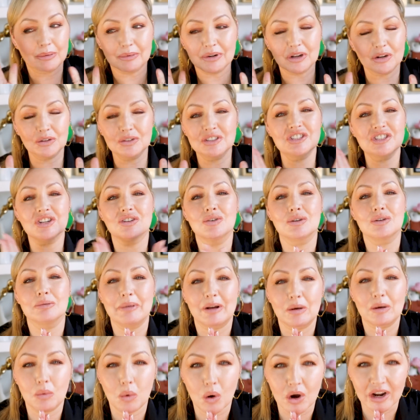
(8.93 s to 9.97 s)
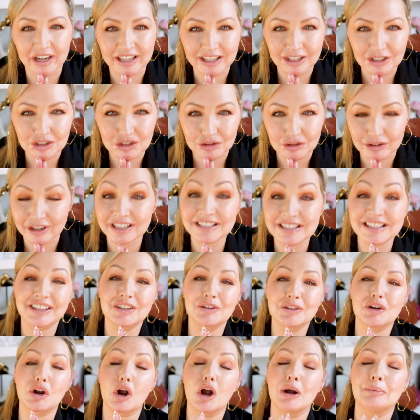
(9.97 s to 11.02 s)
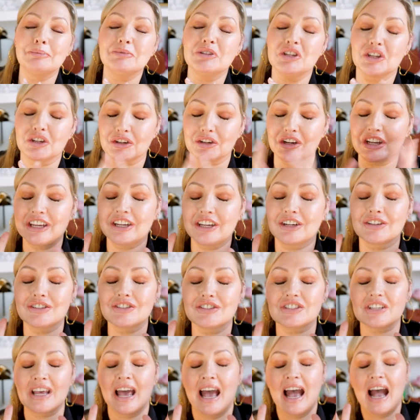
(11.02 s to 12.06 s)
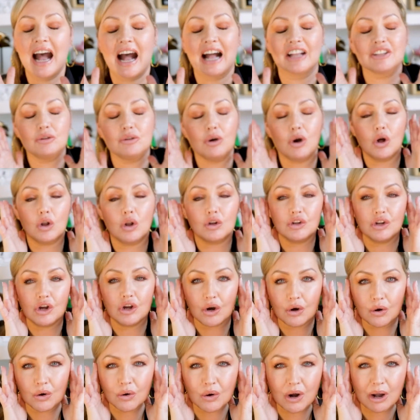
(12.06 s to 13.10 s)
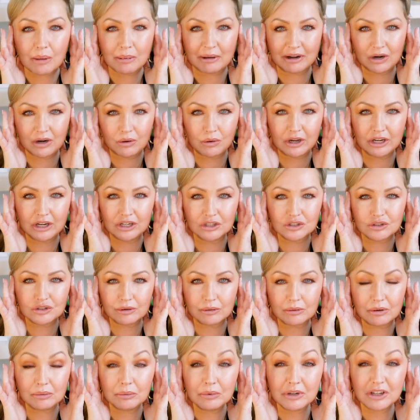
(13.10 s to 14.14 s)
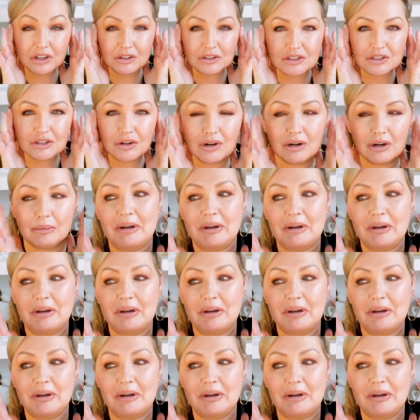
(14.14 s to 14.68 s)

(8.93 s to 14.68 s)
We're not only talking about quiet luxury, because I know you're up to your ears and you all know about quiet luxury. We're going to talk